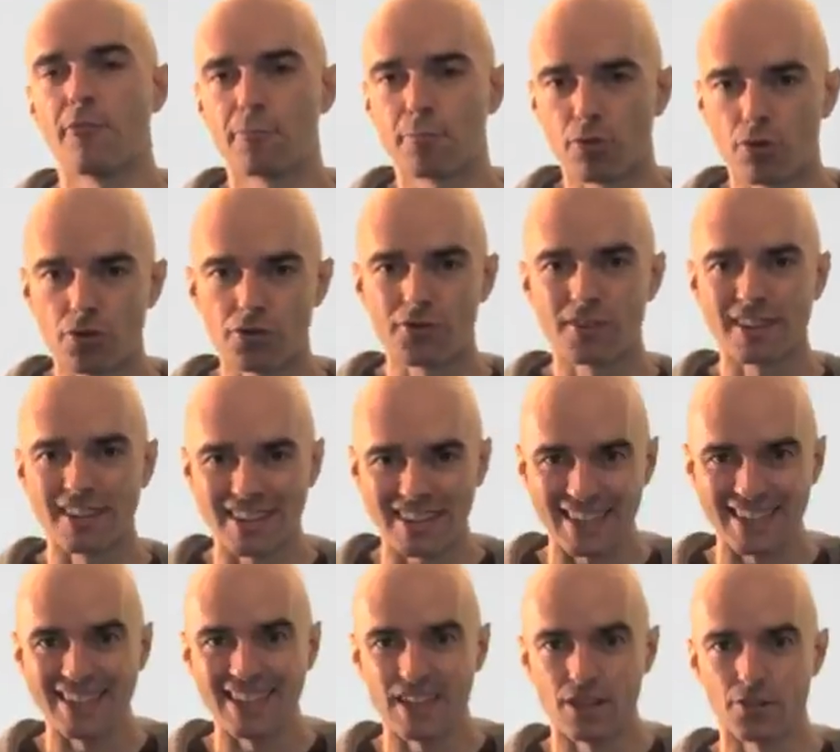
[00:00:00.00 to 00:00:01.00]
of person
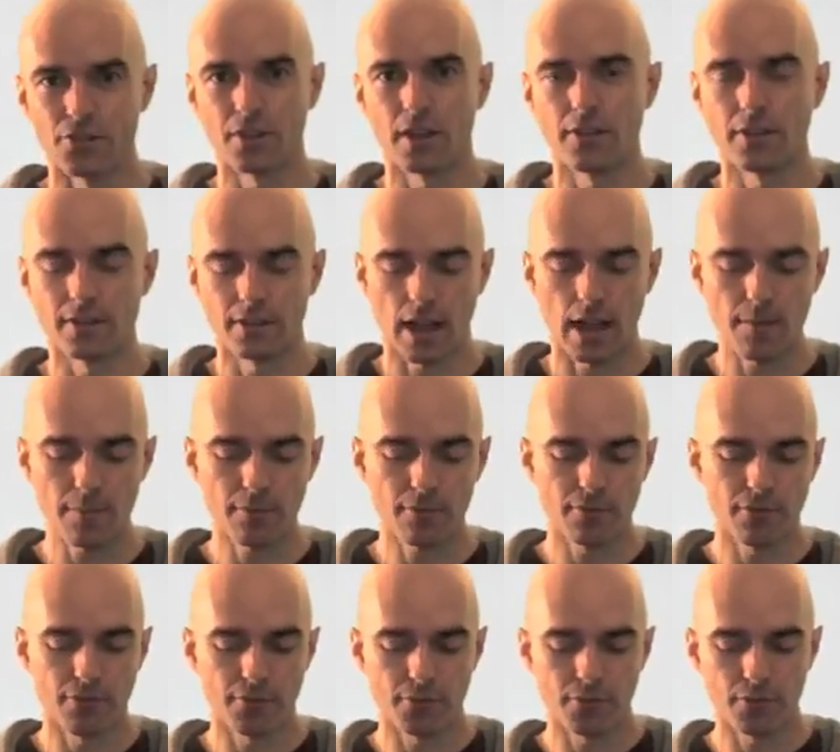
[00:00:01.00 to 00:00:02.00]
he is and the type
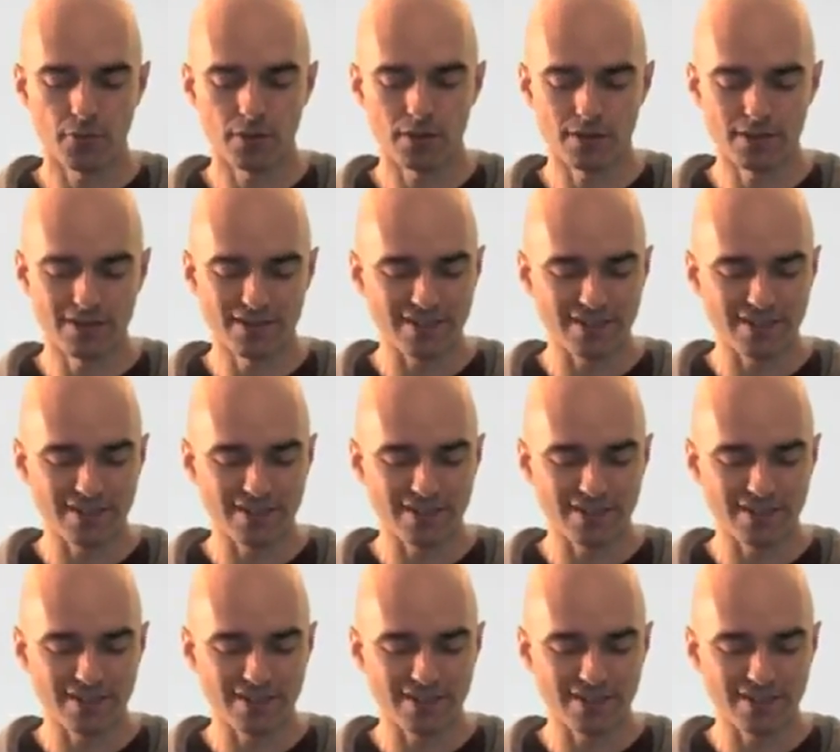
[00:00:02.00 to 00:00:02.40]
of